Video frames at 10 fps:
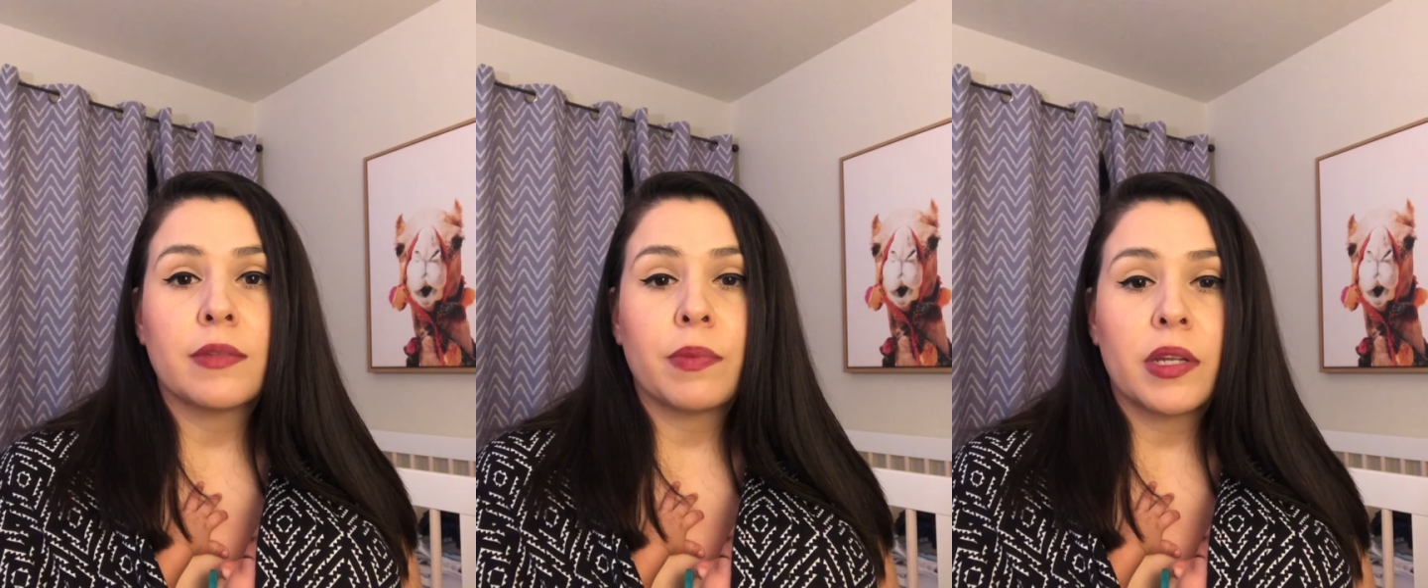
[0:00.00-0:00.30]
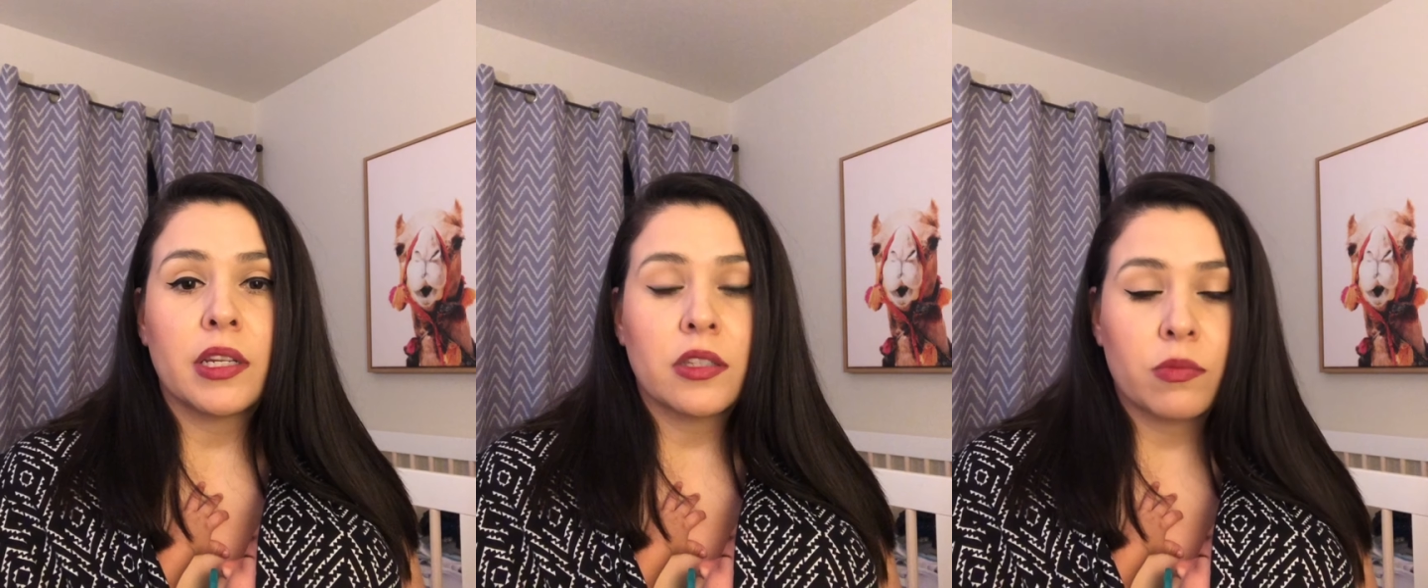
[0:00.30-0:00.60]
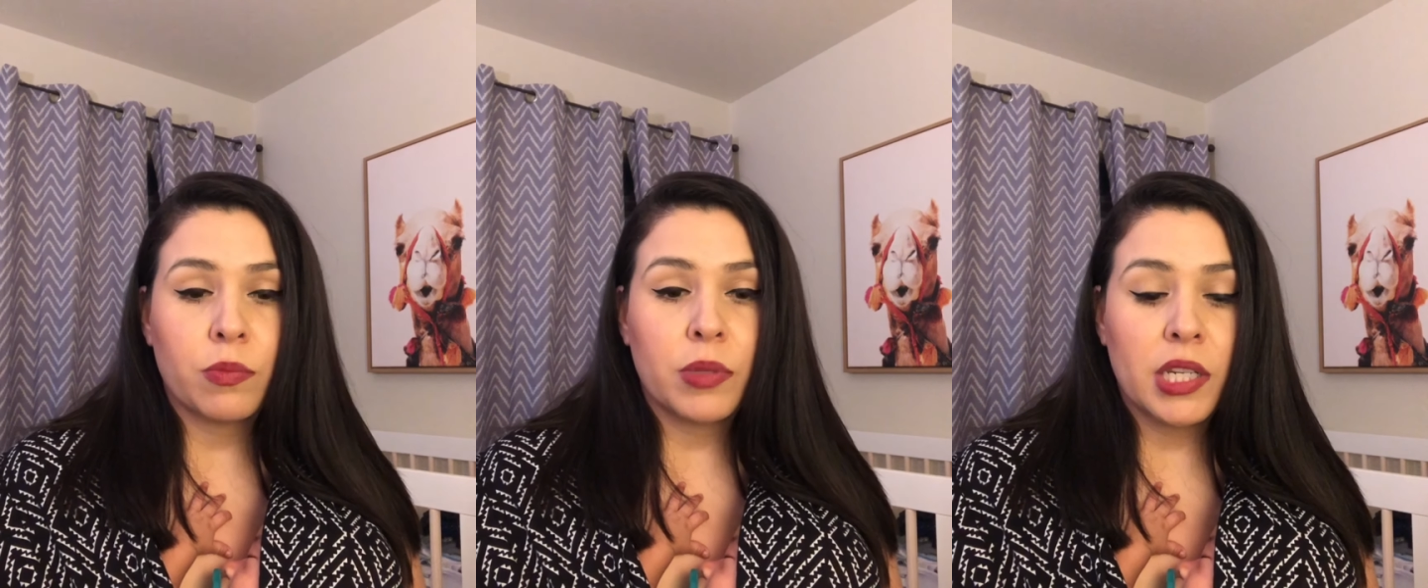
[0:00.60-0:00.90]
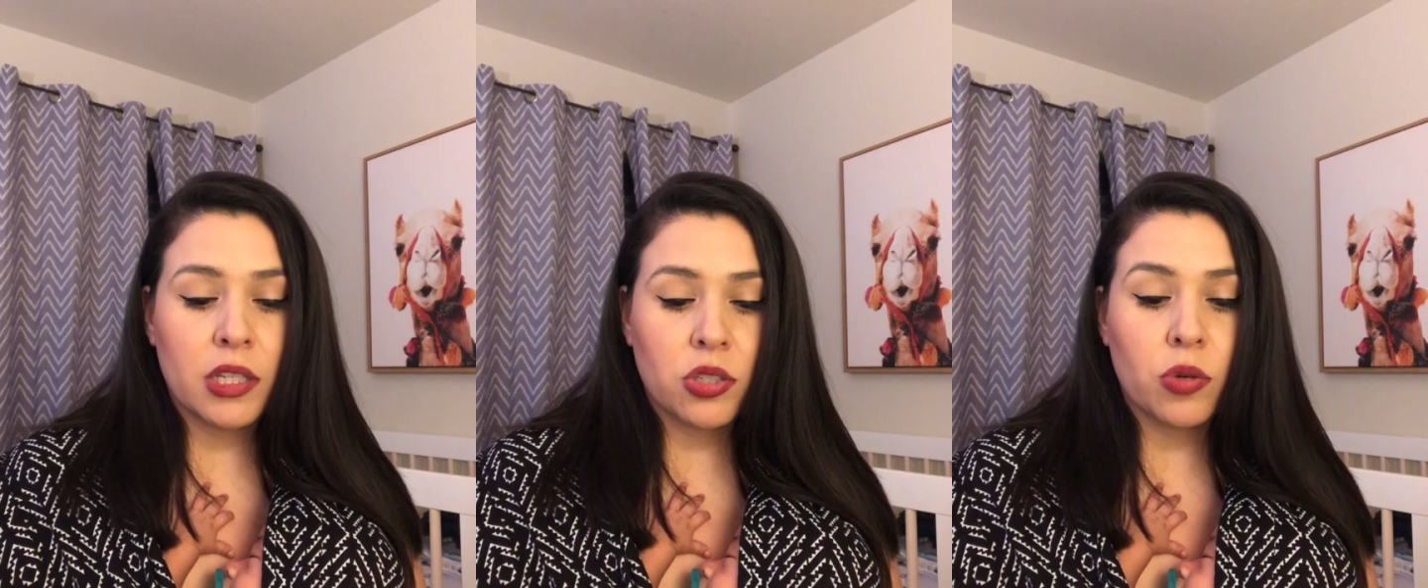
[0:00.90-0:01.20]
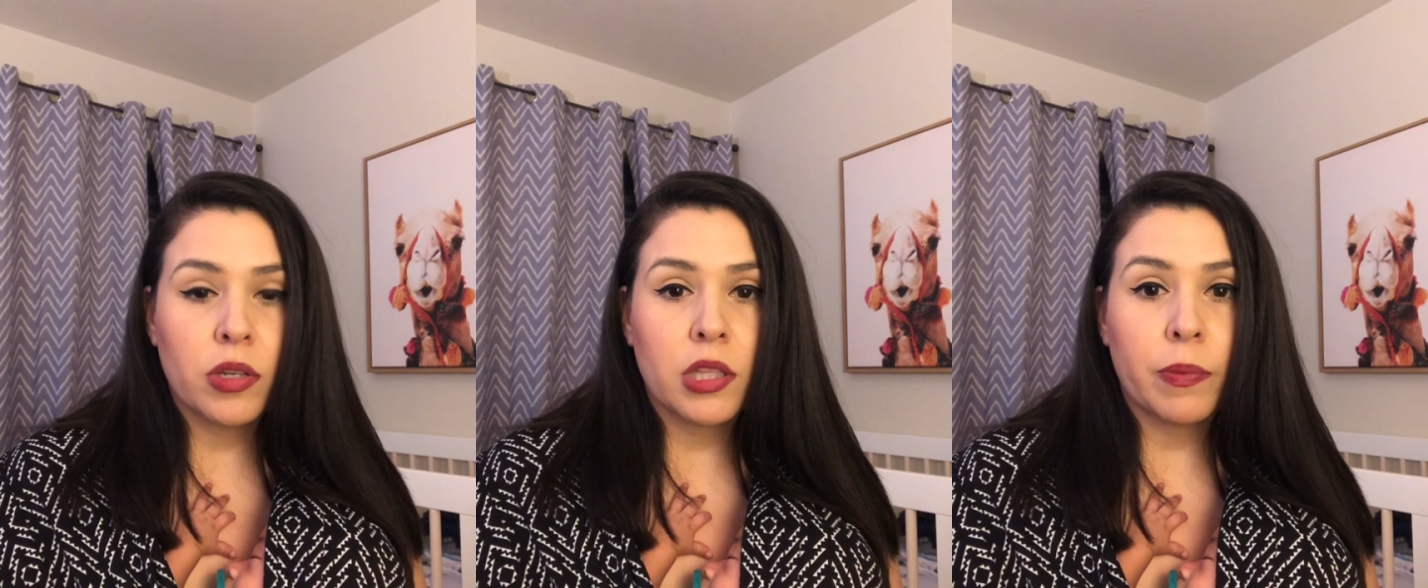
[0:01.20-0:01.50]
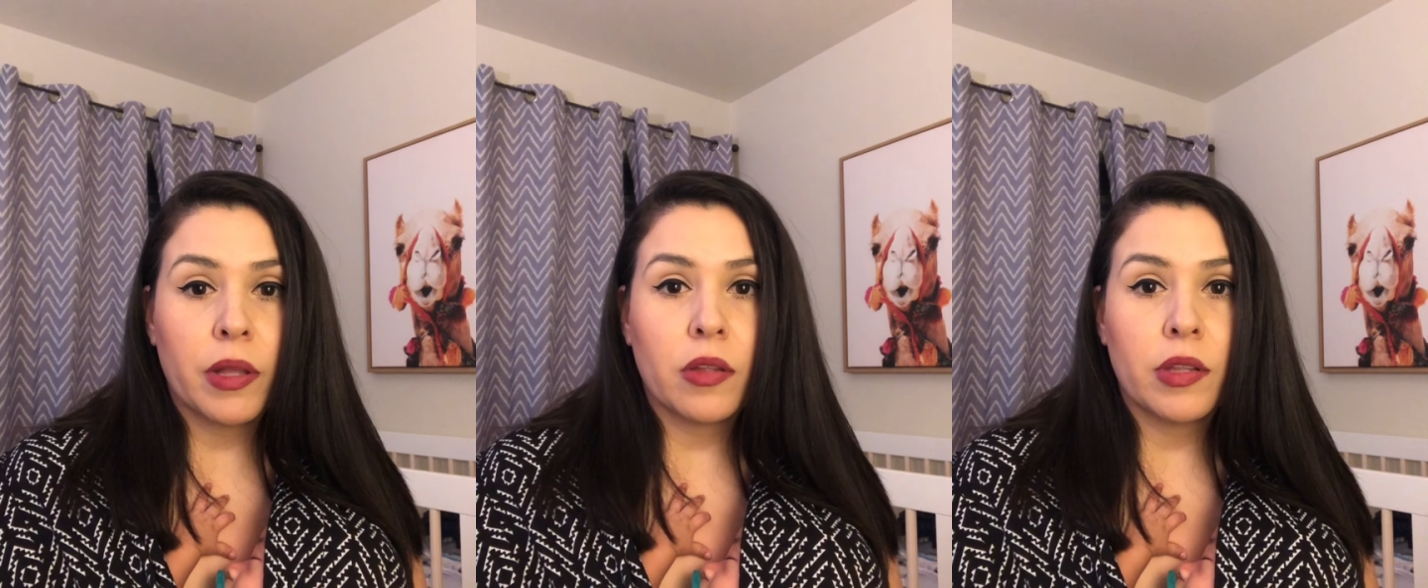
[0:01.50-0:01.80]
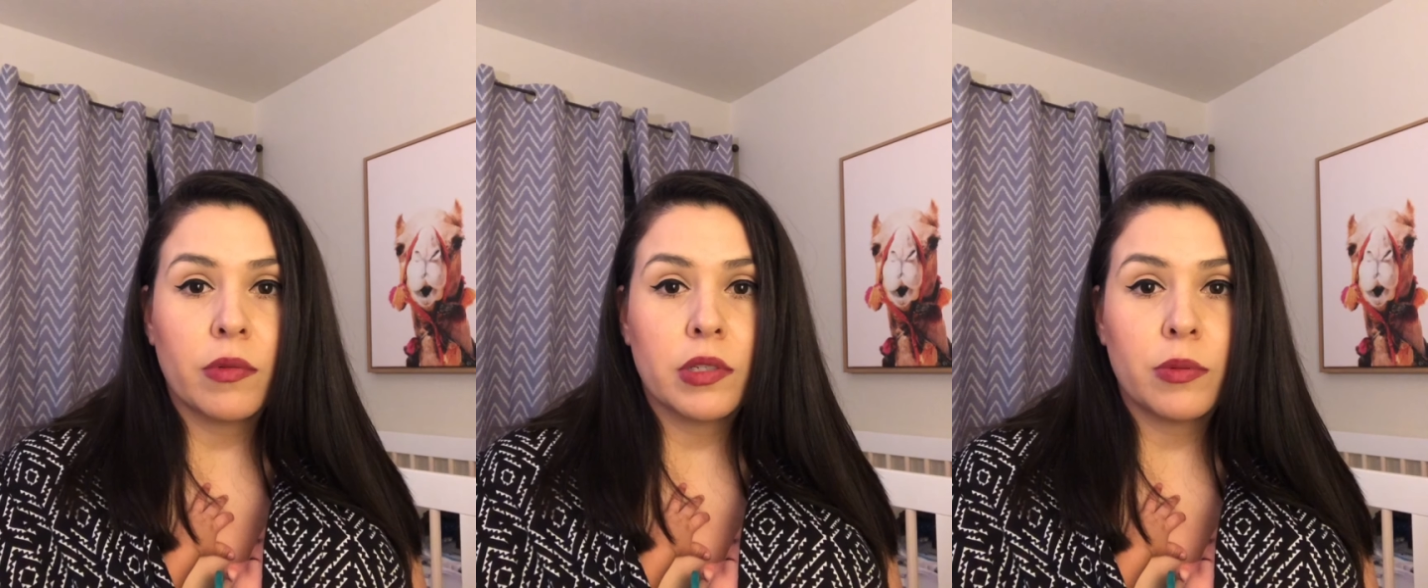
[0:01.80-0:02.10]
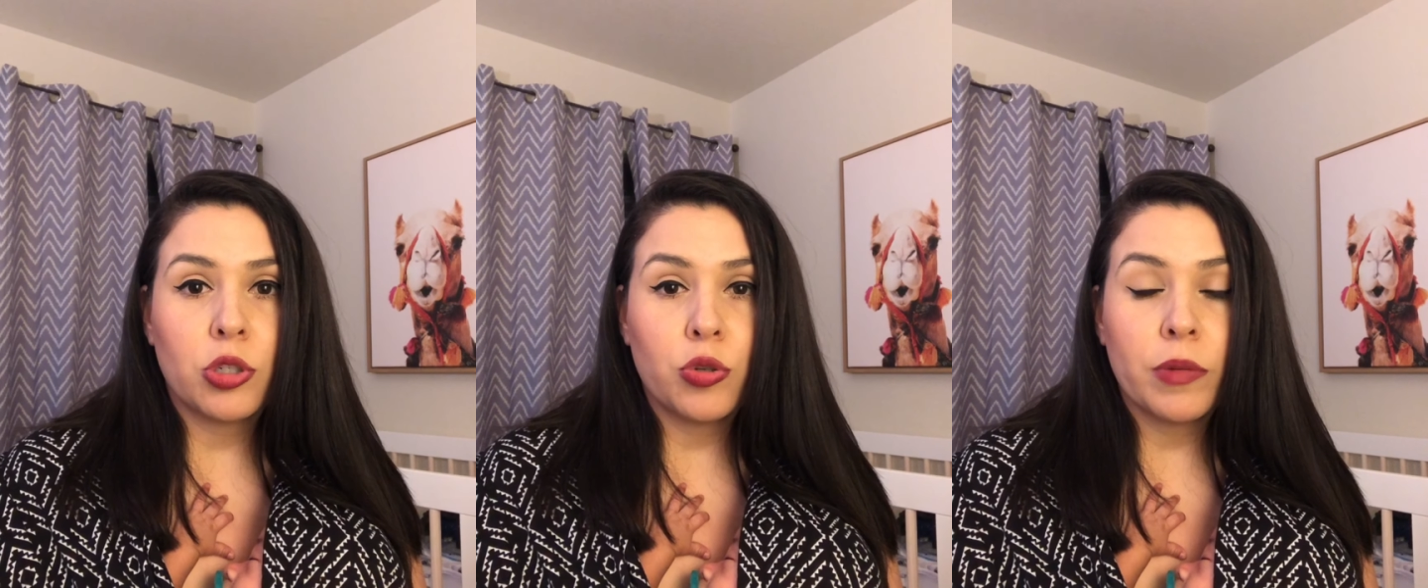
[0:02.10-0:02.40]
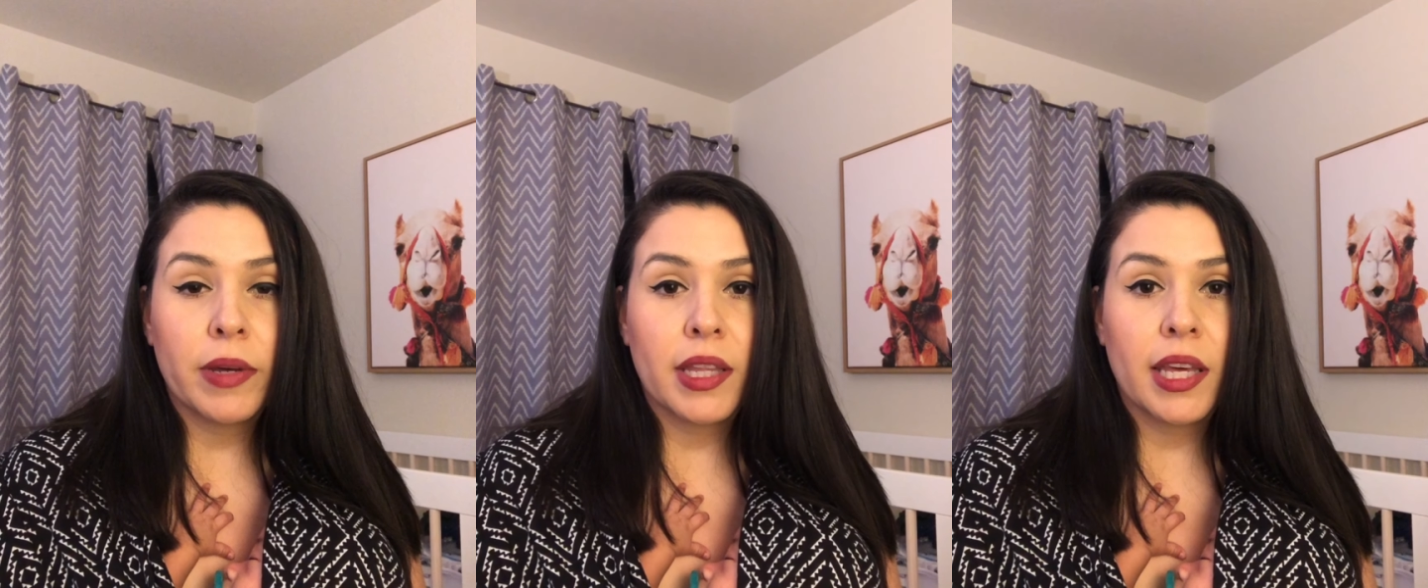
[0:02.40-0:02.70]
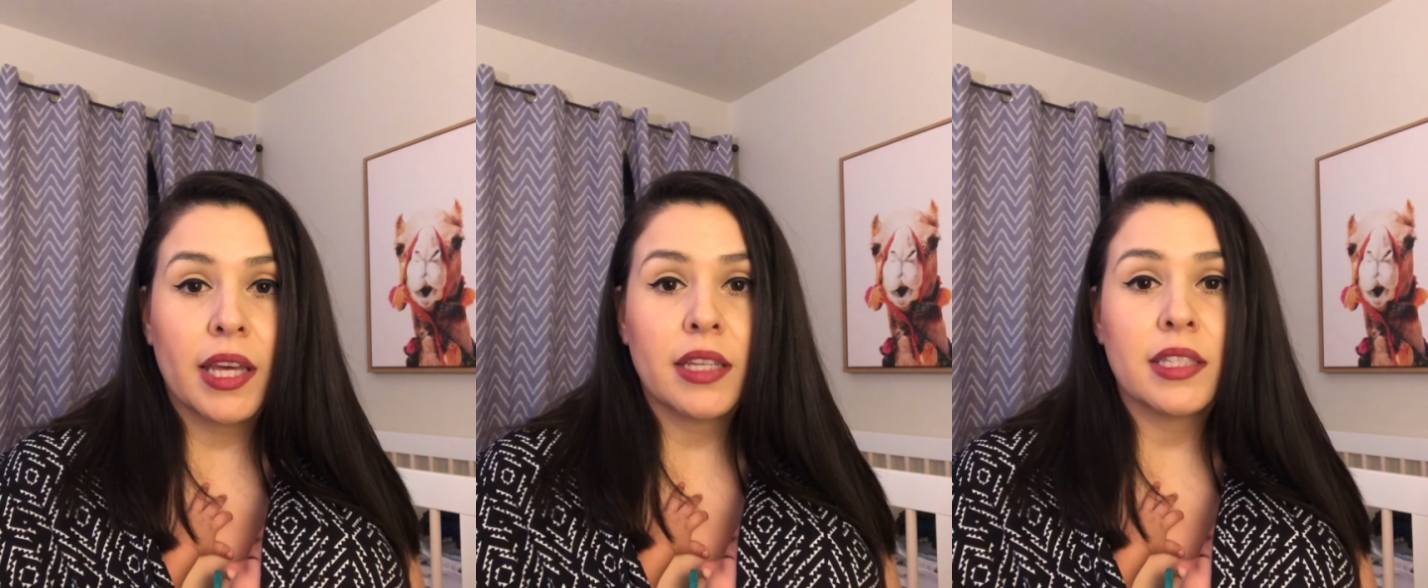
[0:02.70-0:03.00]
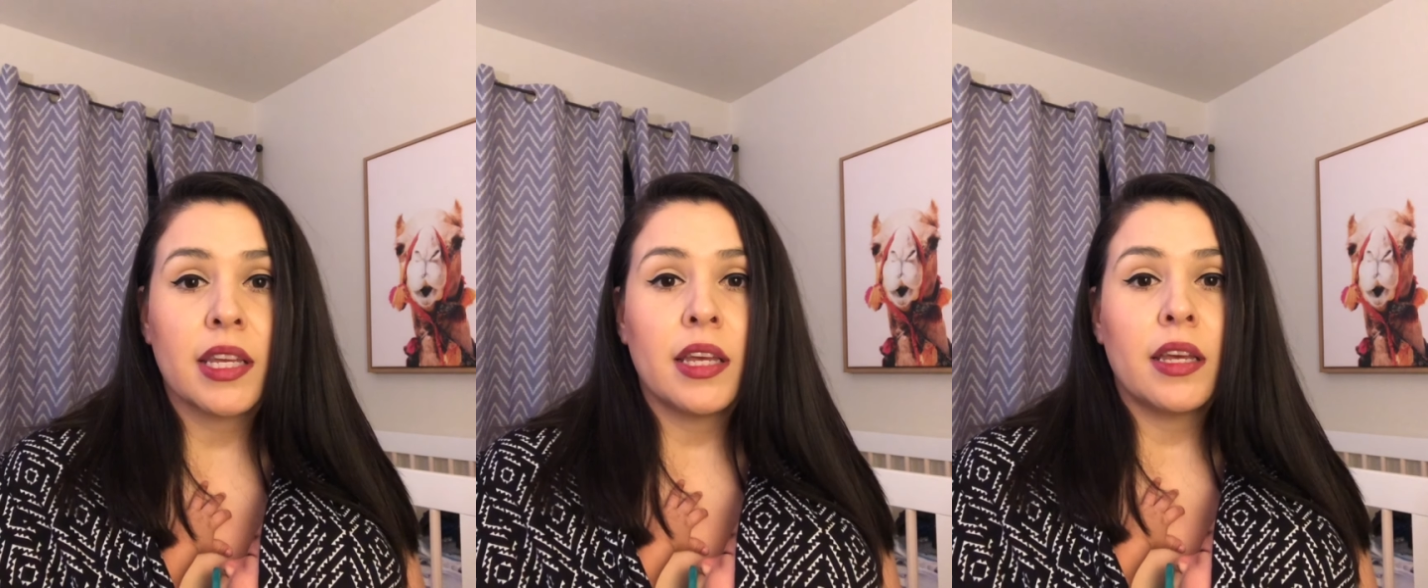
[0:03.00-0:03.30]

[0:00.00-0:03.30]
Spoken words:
bleeding soaking the pillow that was between my legs.